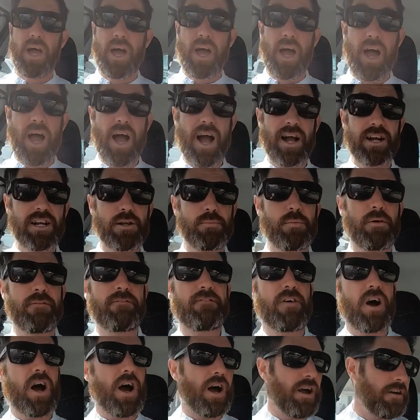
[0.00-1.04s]
Hack number
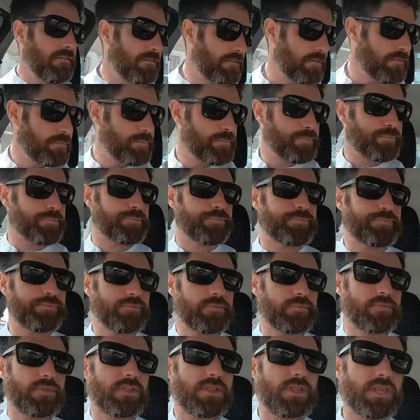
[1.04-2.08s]
5
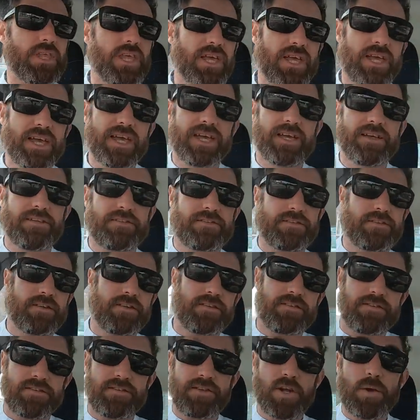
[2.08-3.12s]
is
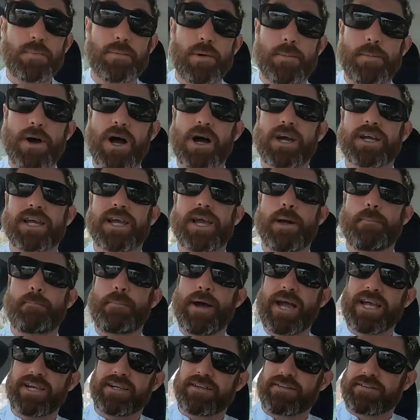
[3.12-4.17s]
supermarket
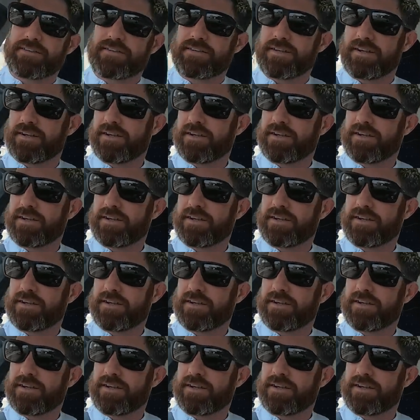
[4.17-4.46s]
baits.